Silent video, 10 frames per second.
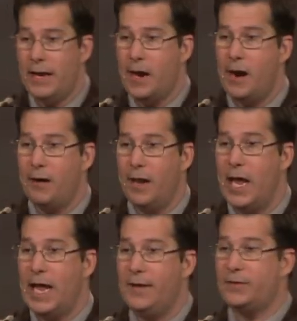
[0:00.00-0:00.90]
in our
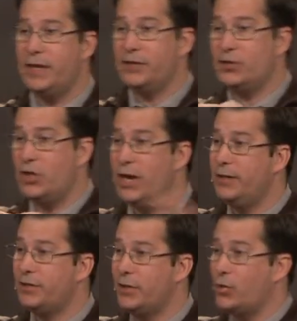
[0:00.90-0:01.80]
lives that has
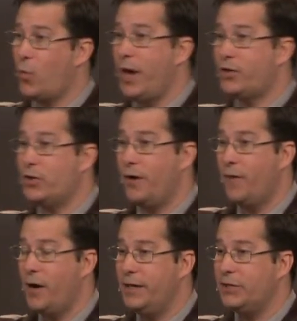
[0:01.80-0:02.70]
changed the direction
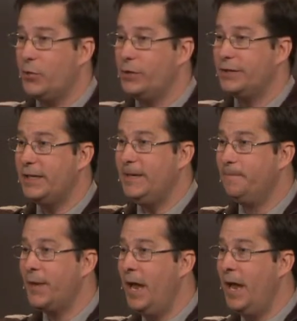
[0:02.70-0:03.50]
of our eternity